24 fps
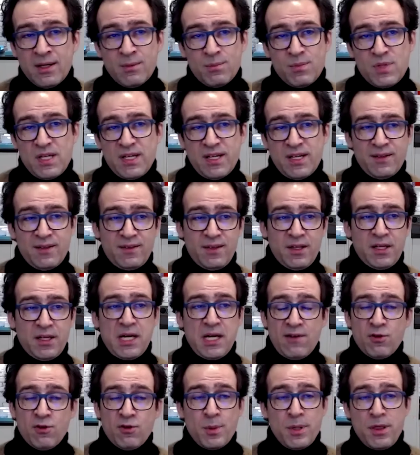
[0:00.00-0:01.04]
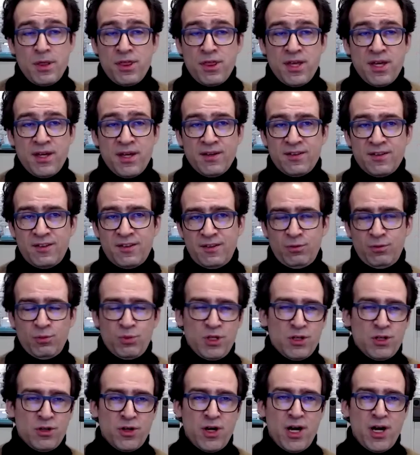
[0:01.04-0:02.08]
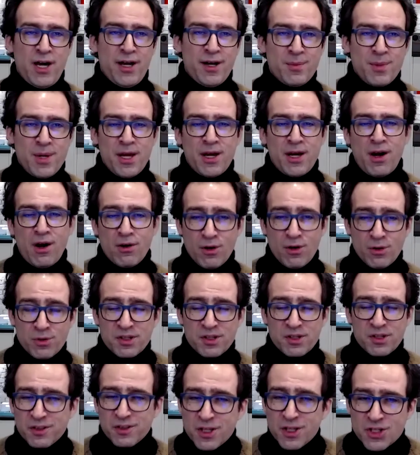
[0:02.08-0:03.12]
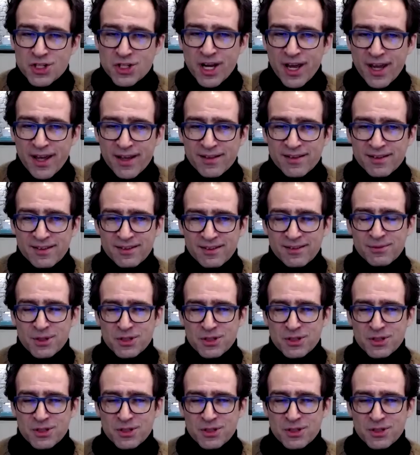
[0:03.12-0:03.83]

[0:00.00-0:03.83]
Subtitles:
because the government thinks we don't know how to make our own decisions,